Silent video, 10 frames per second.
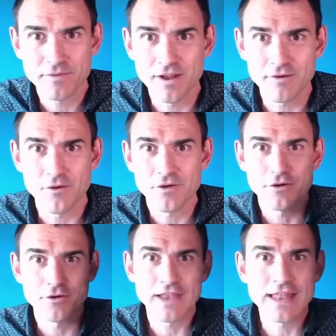or
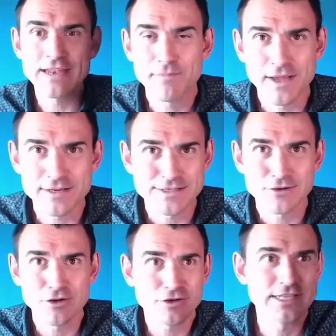your landing pages or
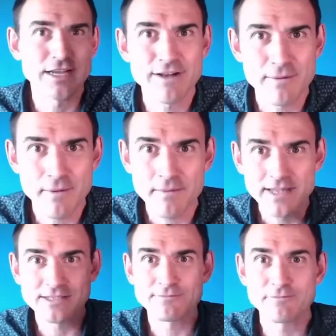your CRM, I mean,
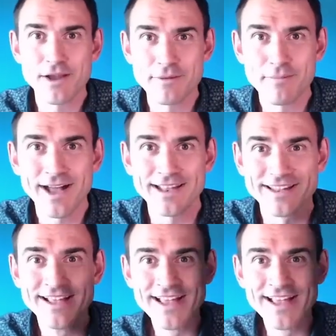it's pretty bad.